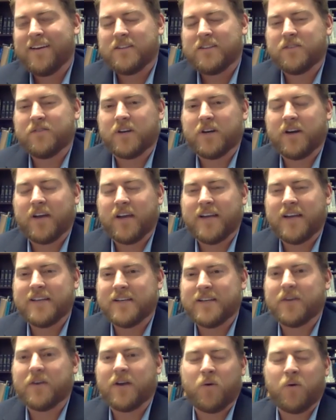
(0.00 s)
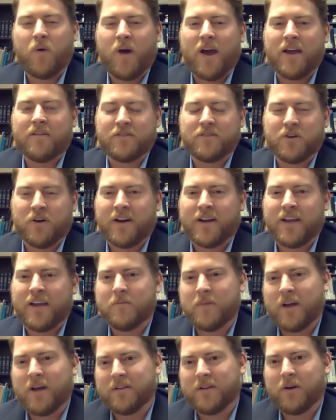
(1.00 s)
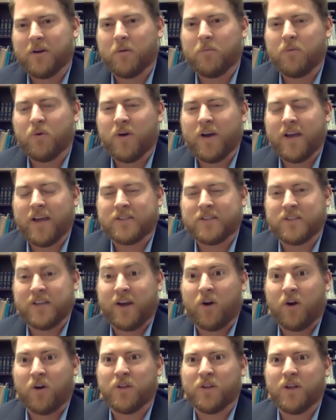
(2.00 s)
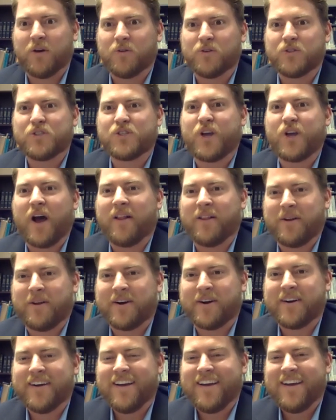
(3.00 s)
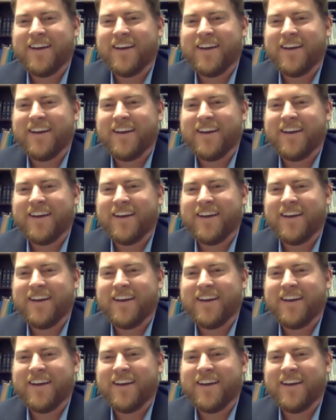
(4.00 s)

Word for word: It's a very endearing way of talking about a little boy. It's like our little scholar.